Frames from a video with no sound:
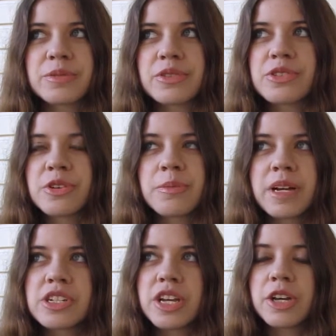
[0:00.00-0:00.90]
There's so
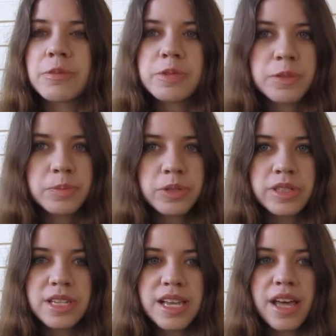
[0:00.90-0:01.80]
much. I hope to
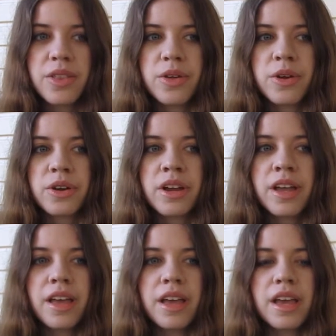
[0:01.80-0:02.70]
put together
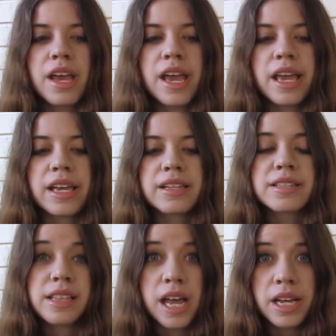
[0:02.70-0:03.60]
a
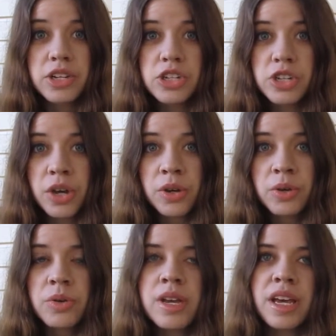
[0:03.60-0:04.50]

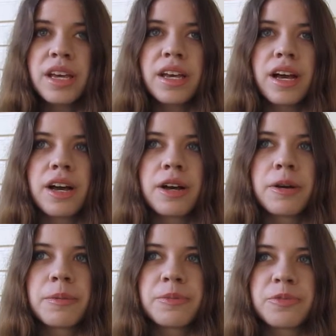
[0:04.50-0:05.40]
slideshow
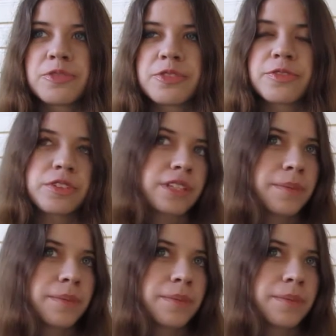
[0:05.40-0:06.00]
for